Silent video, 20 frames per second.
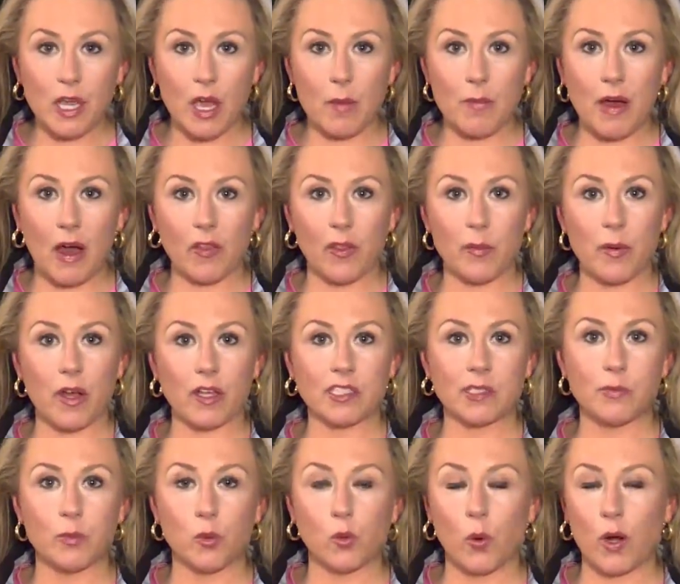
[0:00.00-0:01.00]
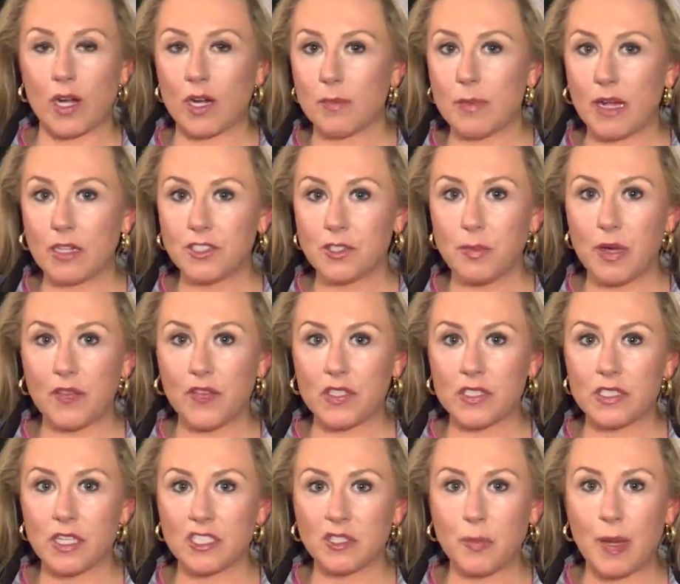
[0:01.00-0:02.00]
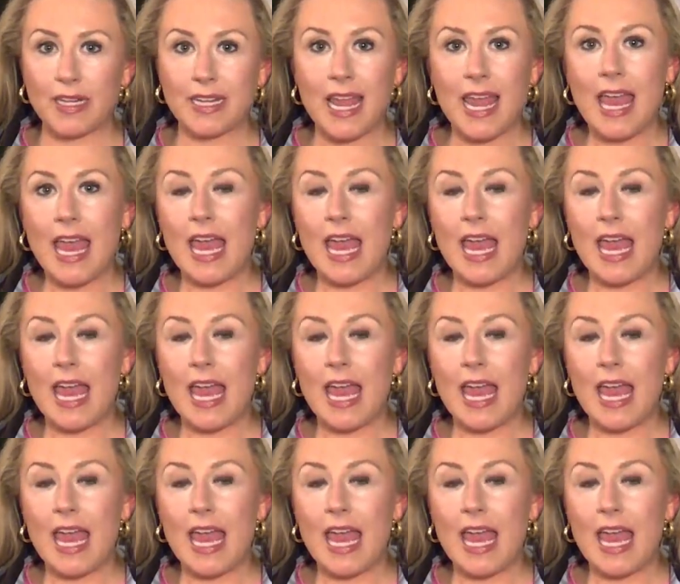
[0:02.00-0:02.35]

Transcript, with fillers: about the possible whereabouts about this suspect